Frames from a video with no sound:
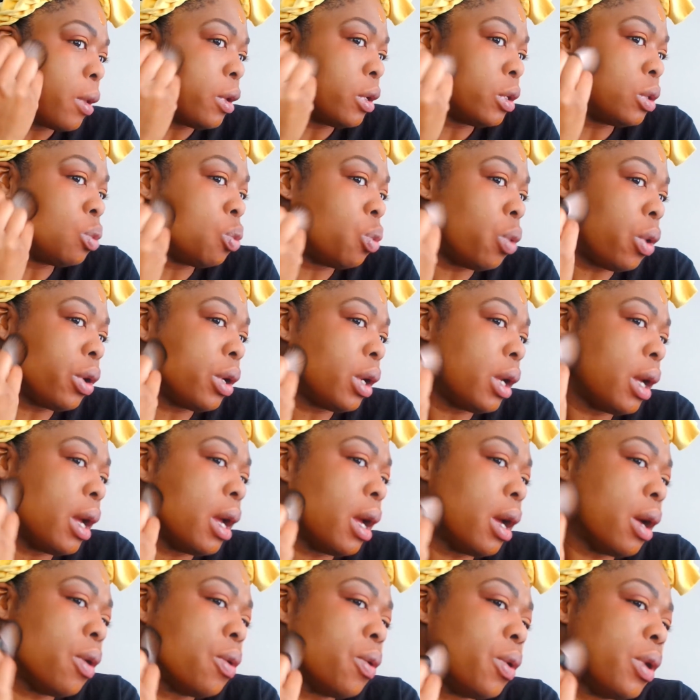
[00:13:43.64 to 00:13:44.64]
Just work
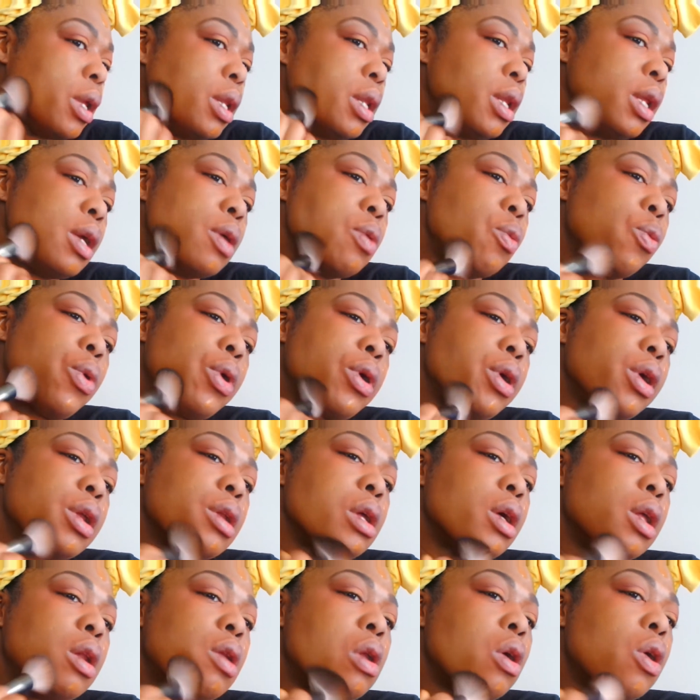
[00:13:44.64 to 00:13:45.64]
it out and then work
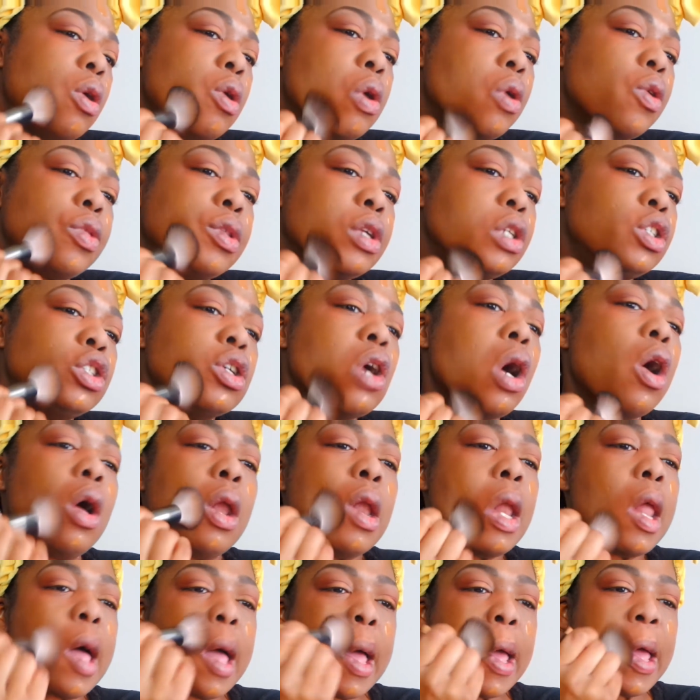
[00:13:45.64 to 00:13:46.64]
it along the
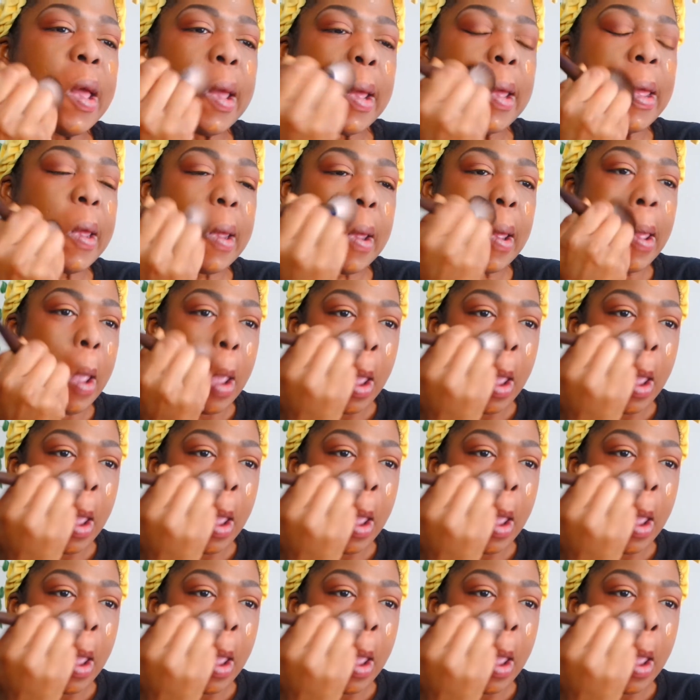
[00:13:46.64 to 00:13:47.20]
jawline.